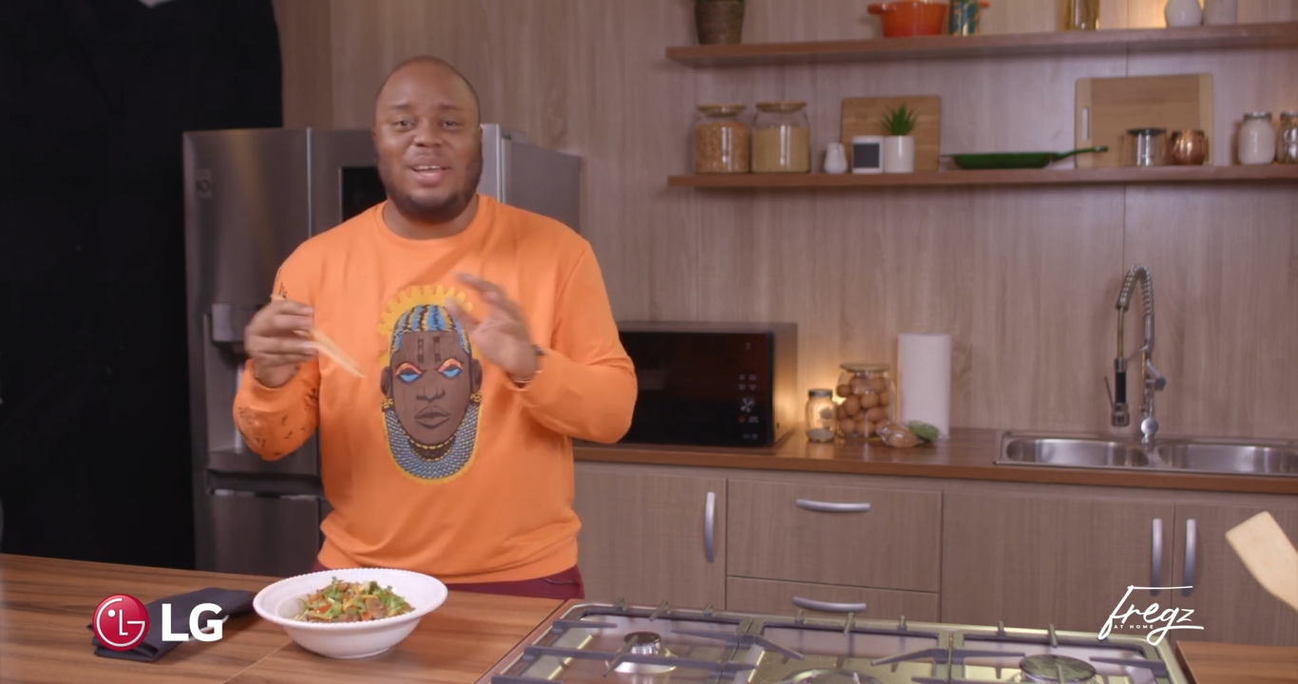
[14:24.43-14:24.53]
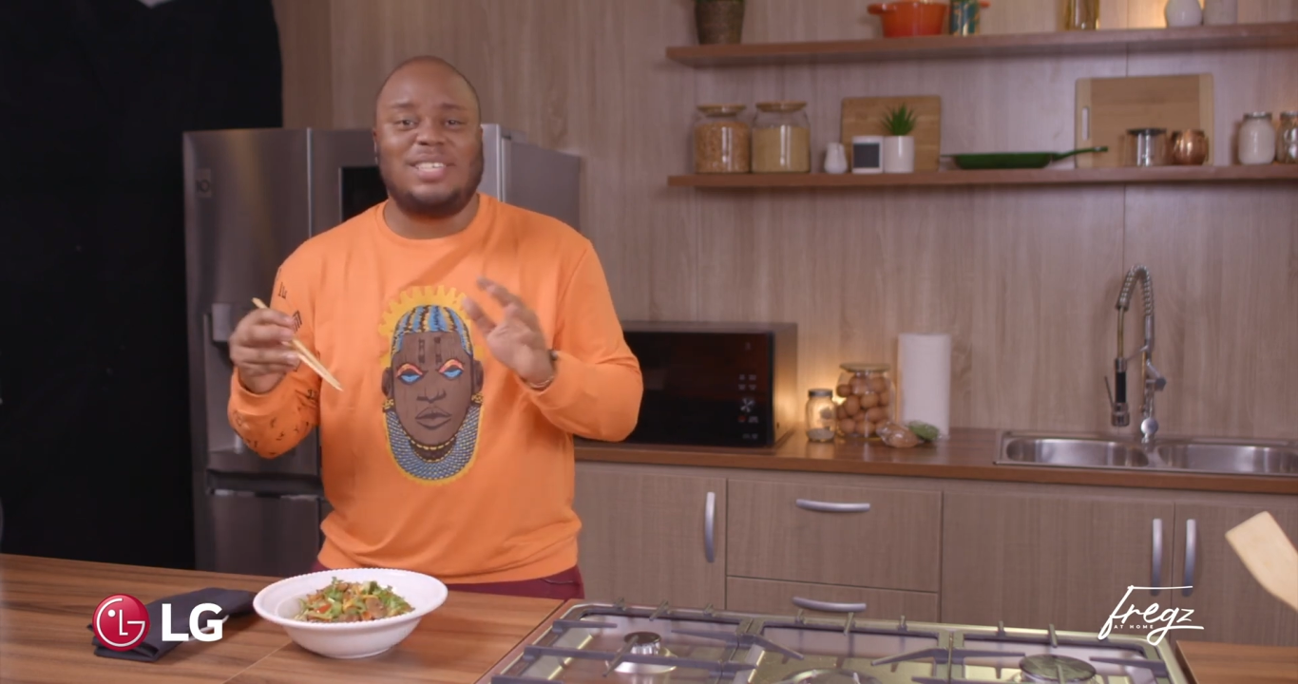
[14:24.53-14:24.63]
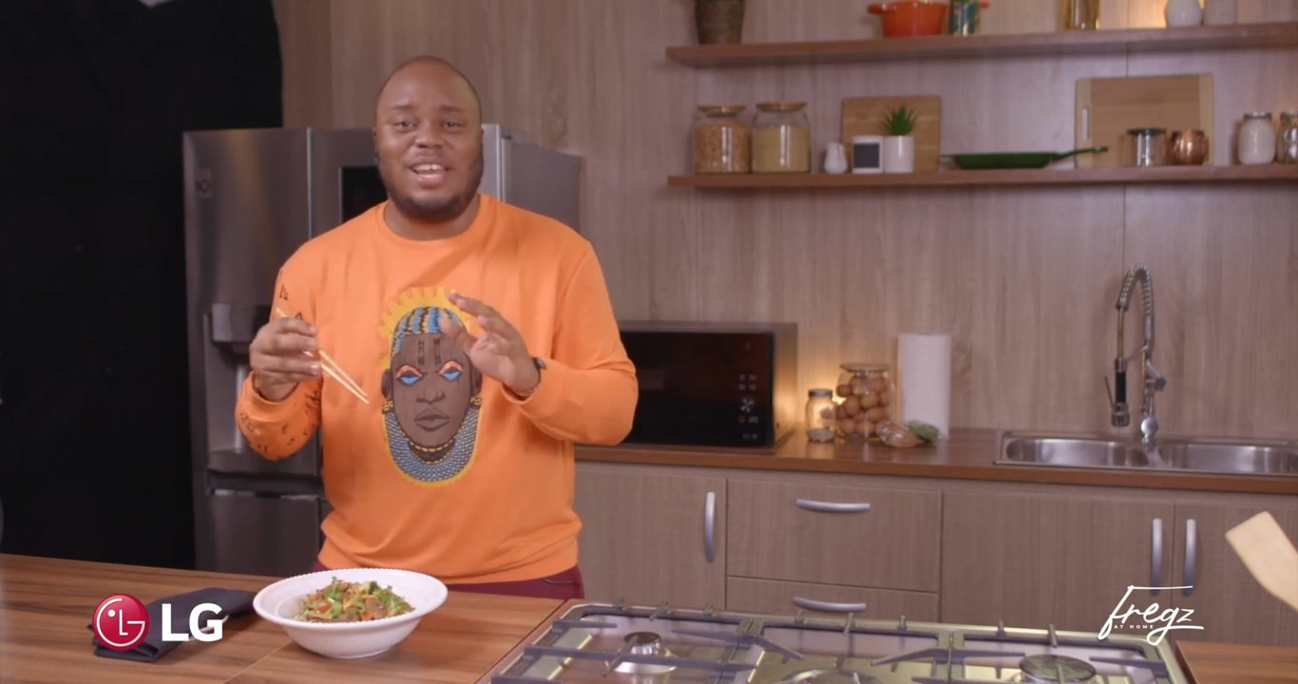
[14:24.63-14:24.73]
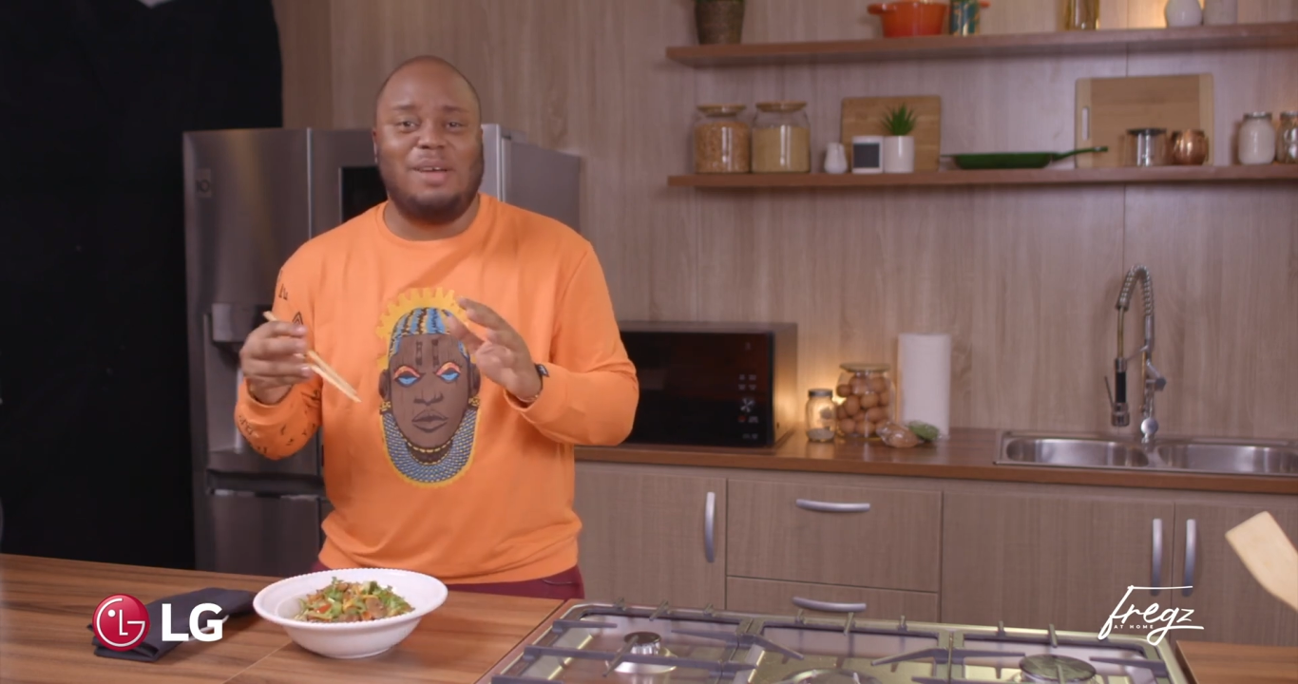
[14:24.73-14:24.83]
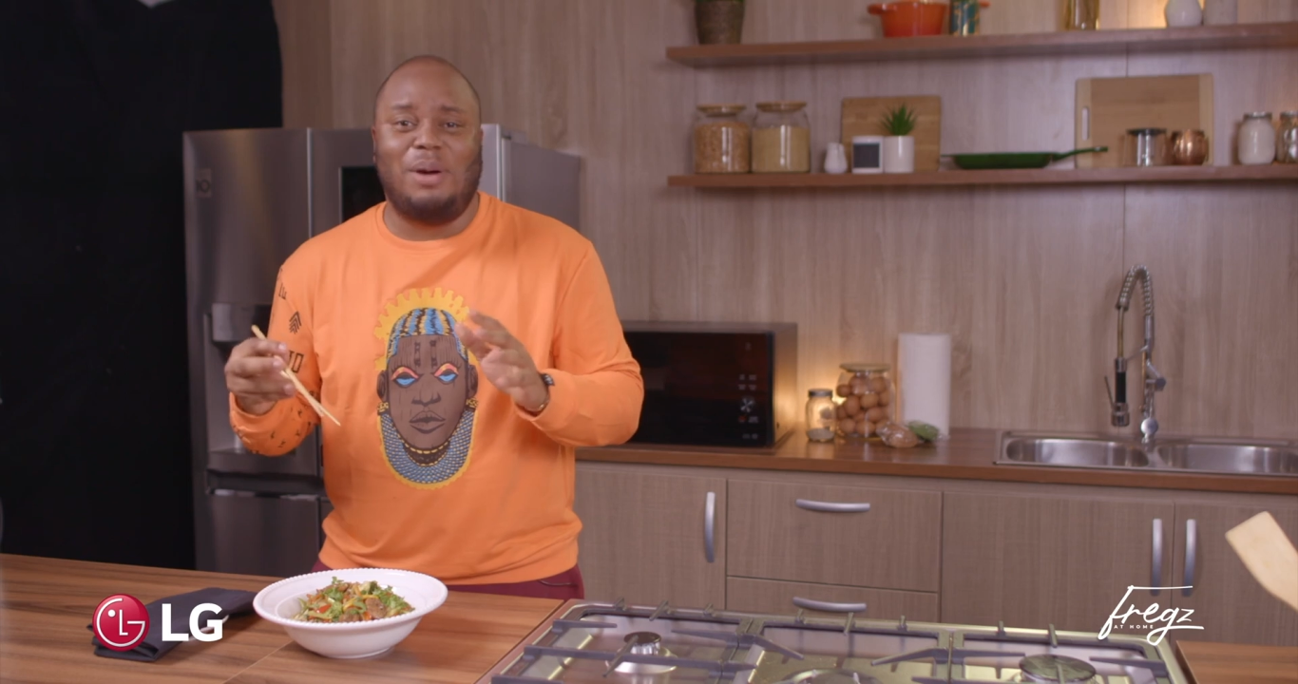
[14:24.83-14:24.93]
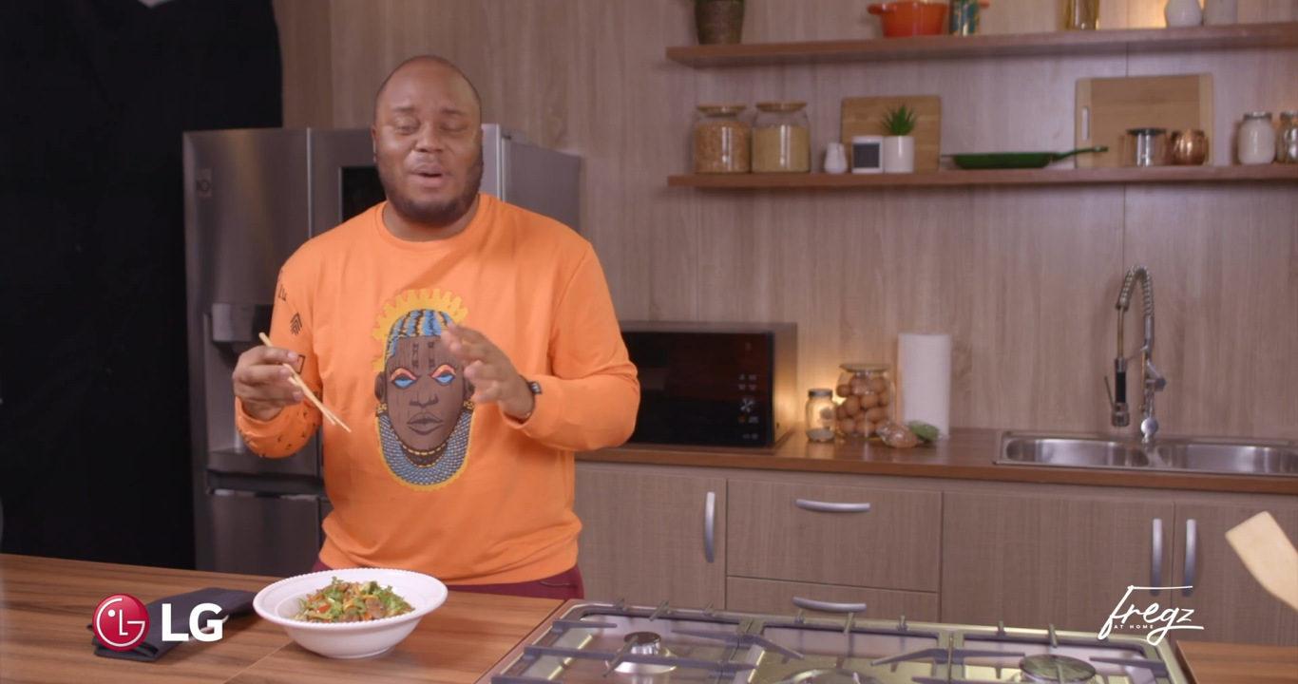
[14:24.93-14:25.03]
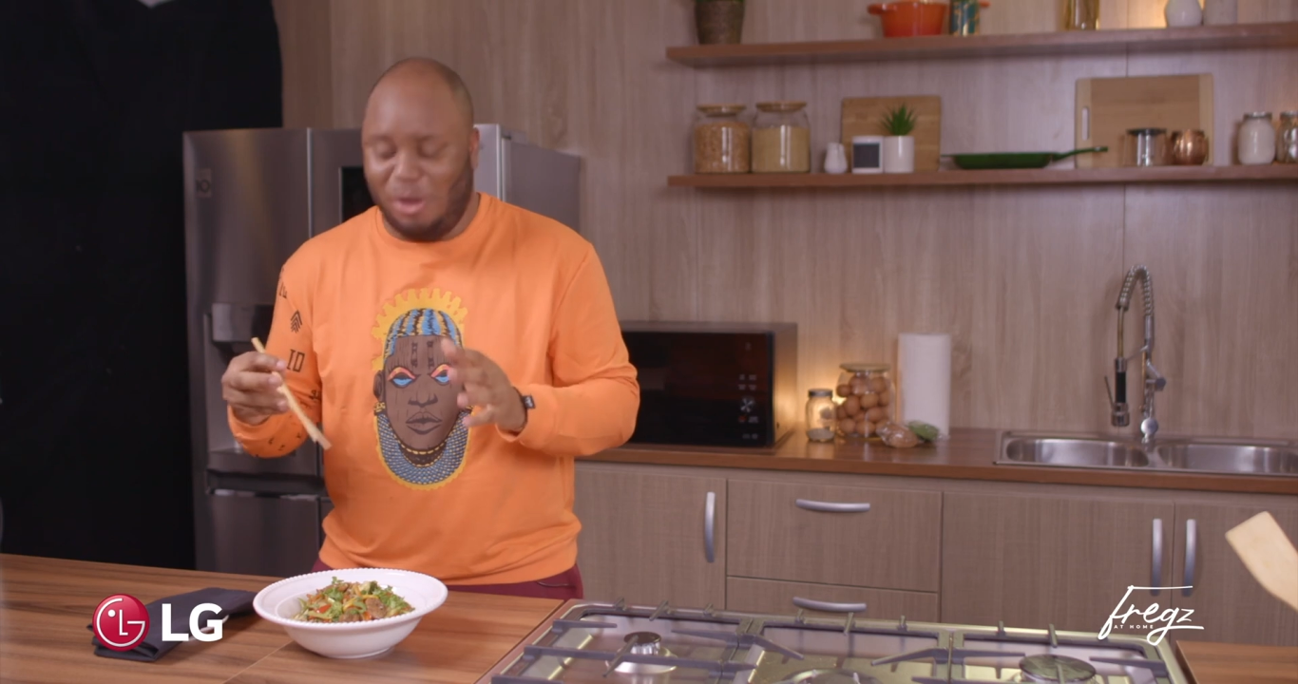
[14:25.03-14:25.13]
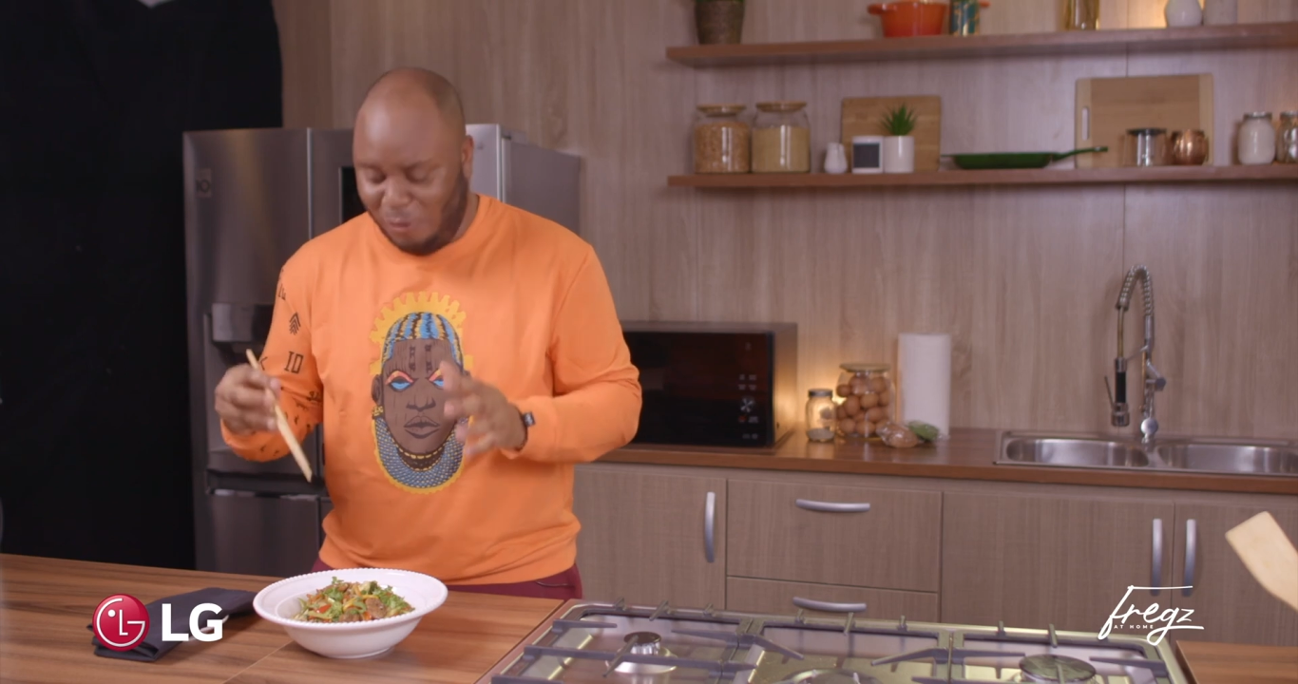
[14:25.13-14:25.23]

excited about my